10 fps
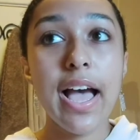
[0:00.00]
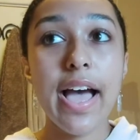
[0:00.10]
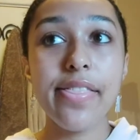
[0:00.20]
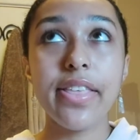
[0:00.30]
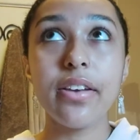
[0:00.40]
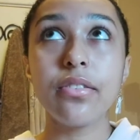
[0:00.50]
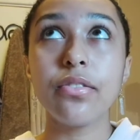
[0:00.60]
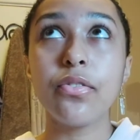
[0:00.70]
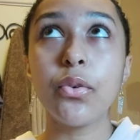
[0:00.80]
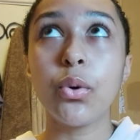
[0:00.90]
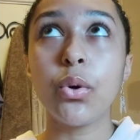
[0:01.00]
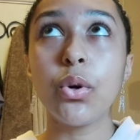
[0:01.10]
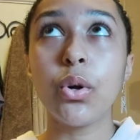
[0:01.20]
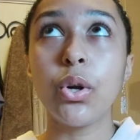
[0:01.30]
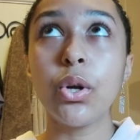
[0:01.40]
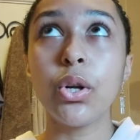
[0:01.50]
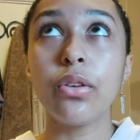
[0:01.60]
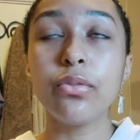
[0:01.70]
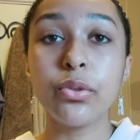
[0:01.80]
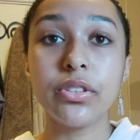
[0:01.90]
and then for
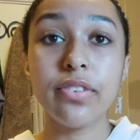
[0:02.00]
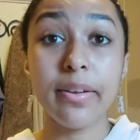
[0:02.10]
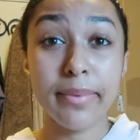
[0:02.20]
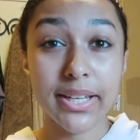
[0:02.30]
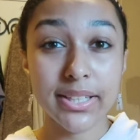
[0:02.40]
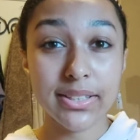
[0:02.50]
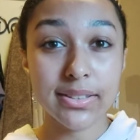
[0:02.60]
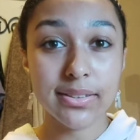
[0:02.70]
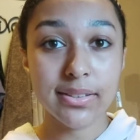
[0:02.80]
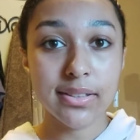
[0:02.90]
45 minutes